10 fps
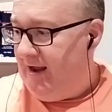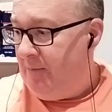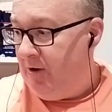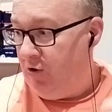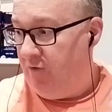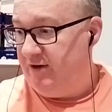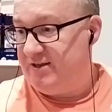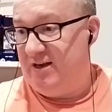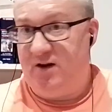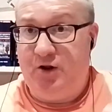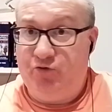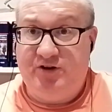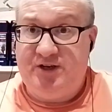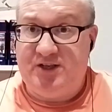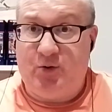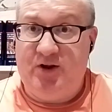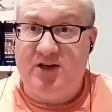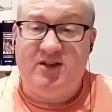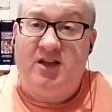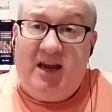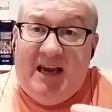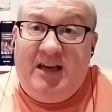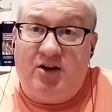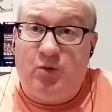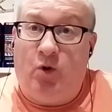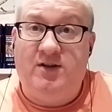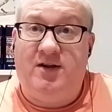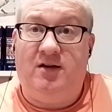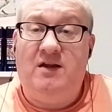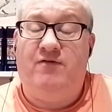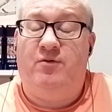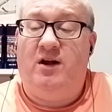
A lot of us thinking the only reason he's still here is because he doesn't want to leave,